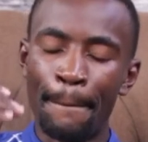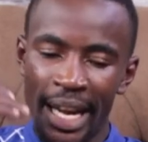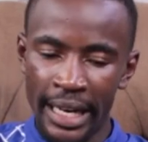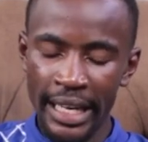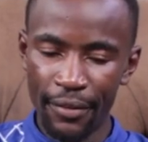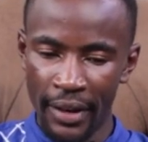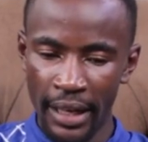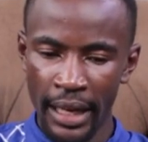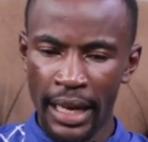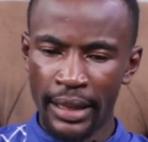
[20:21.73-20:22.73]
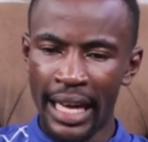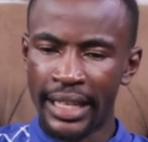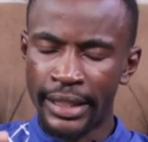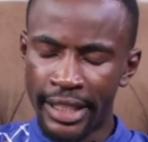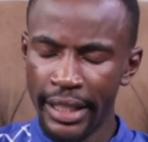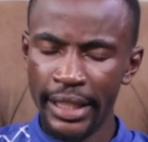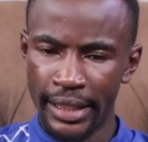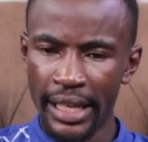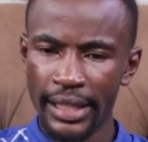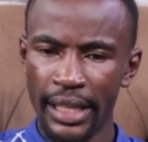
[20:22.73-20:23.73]
believing that
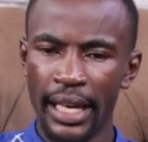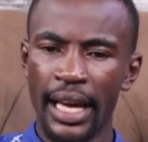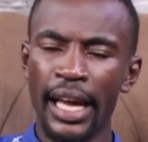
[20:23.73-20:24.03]
Jesus